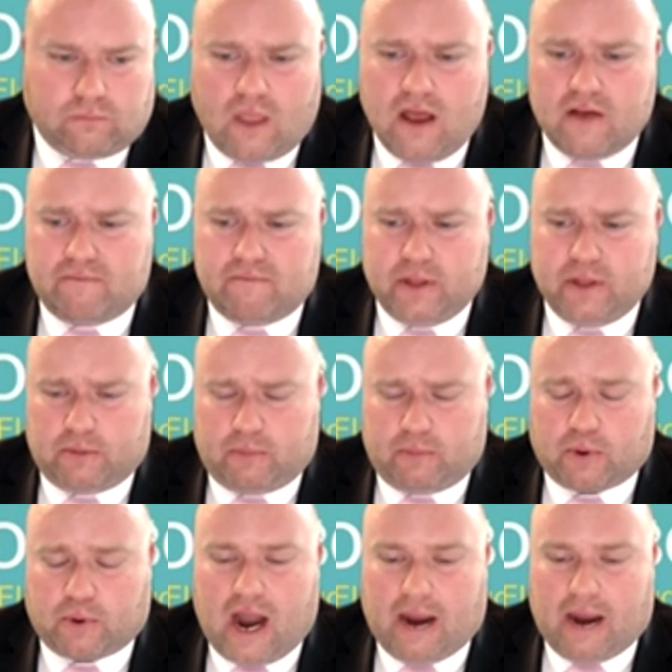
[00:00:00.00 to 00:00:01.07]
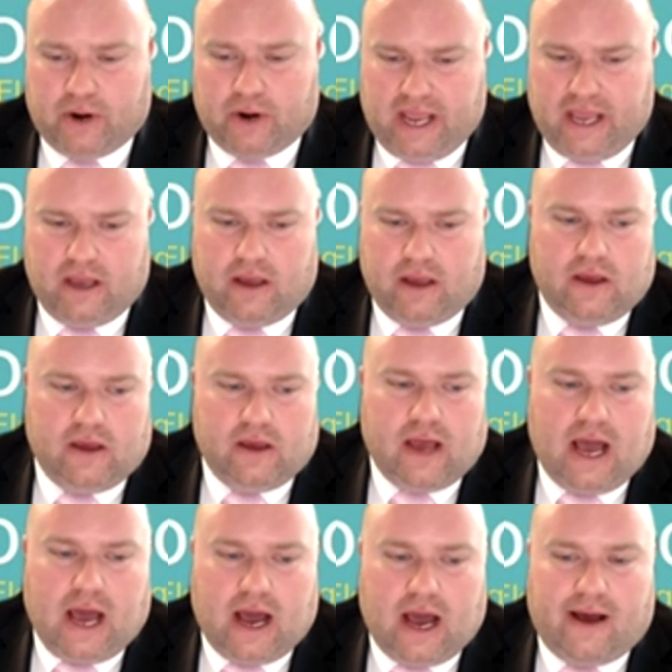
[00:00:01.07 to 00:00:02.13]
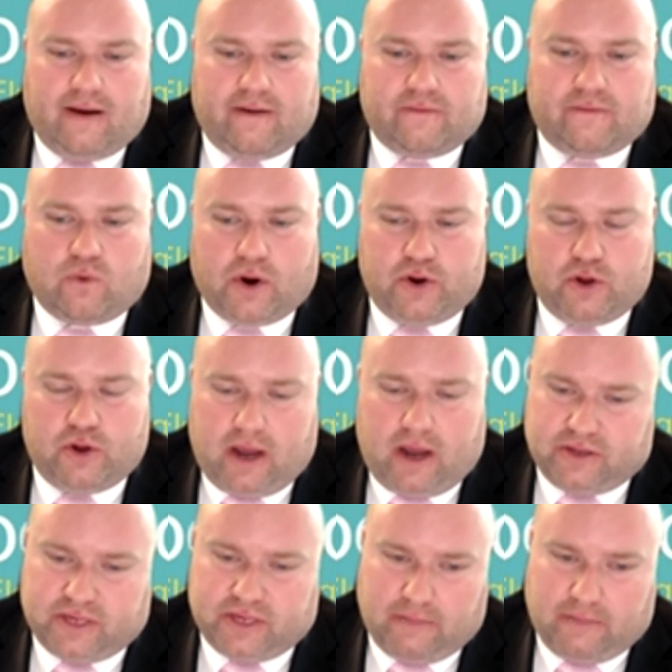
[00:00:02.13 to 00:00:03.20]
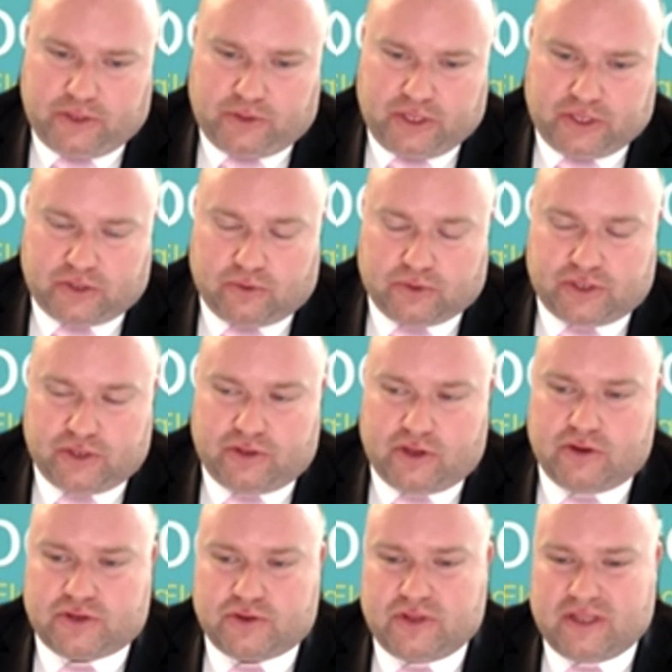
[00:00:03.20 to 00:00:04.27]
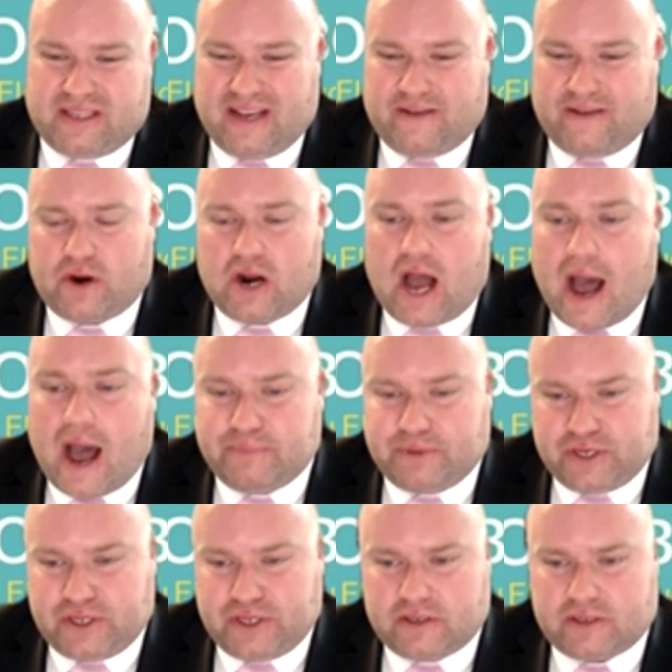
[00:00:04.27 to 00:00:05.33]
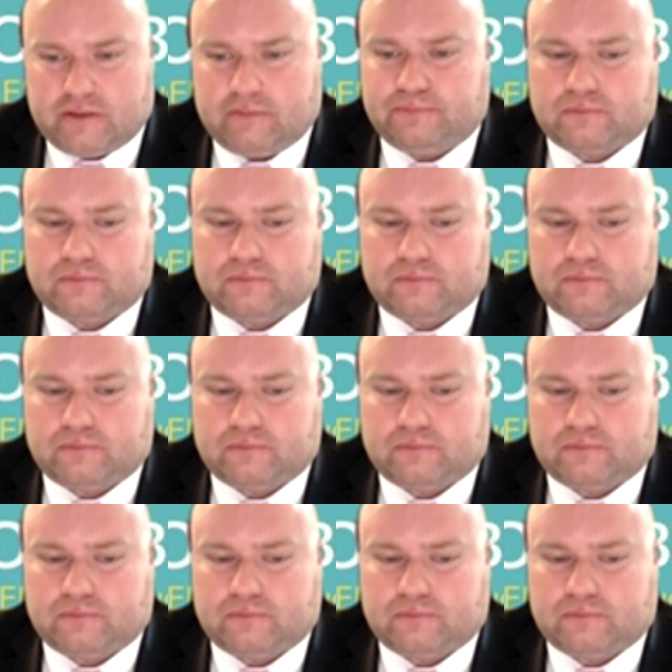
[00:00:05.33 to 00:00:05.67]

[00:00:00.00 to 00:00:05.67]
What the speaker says: buildable property for a new Meadows Elementary School. So those are the different options.